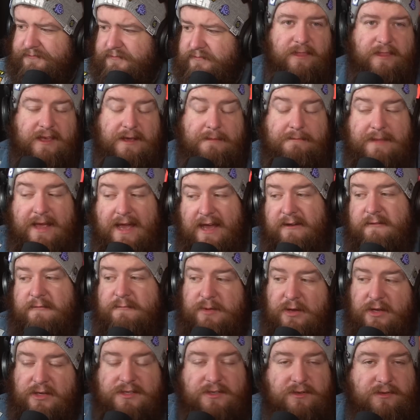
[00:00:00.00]
The amount of
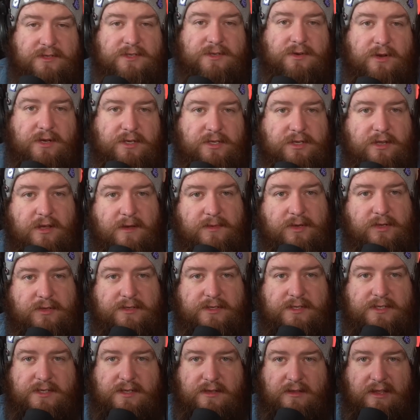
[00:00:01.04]
personal storage
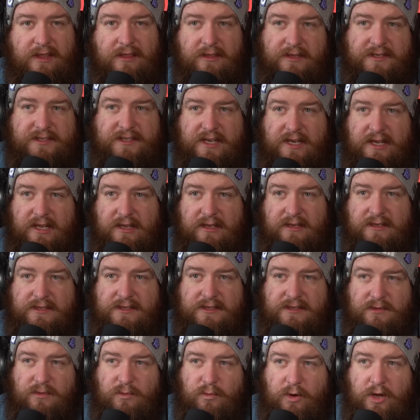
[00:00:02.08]
terminals in the
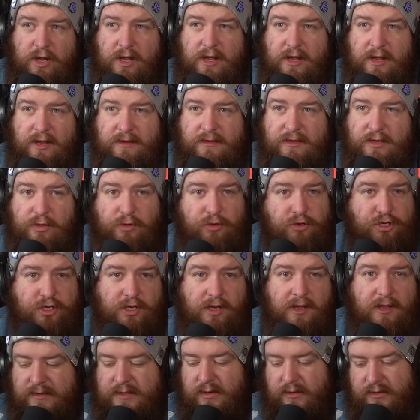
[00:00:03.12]
cities were huge,
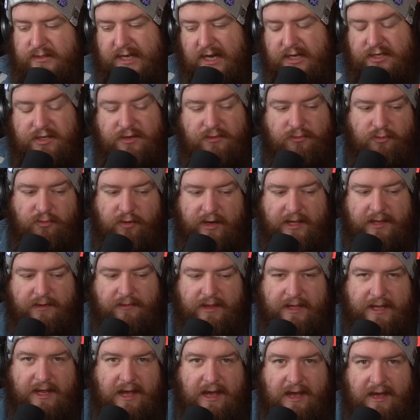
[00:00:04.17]
so it was actually
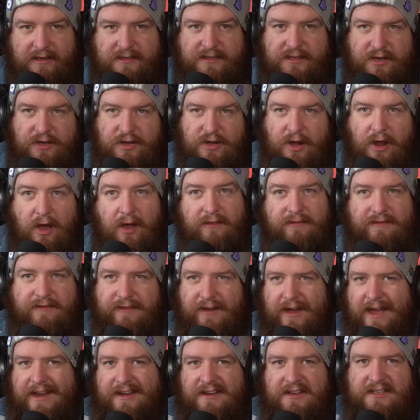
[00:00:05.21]
really hard to not
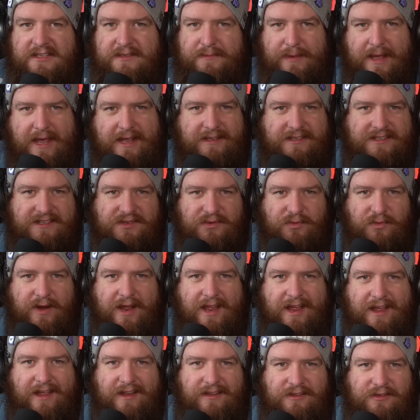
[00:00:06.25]
find a space
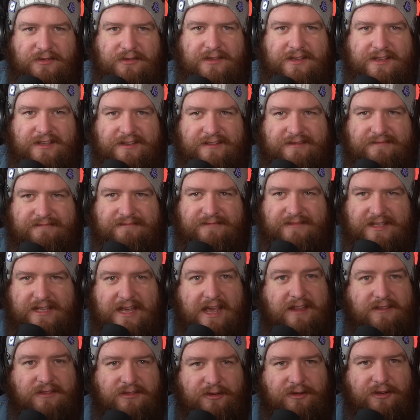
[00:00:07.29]
where you can
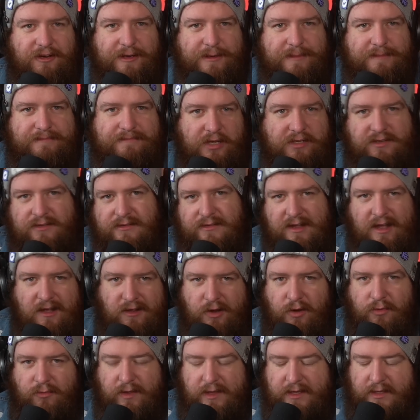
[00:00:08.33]
get your personal
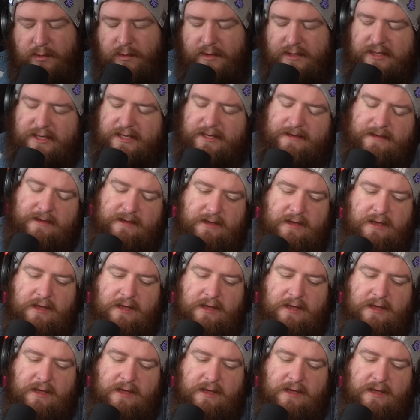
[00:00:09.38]
cargo really quickly,